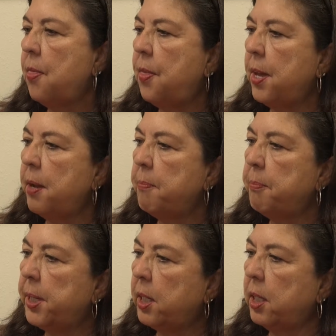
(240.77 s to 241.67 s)
them
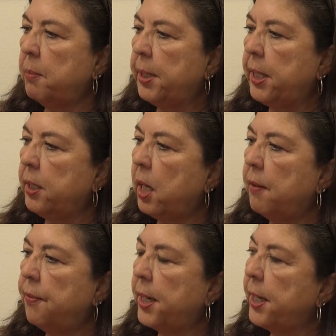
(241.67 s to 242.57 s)
becoming
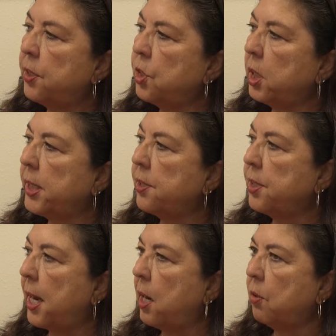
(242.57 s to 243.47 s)
financially
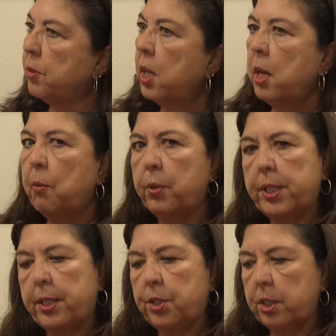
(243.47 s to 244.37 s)
sound? We
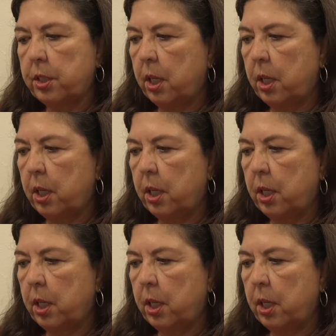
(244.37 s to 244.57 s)
teach an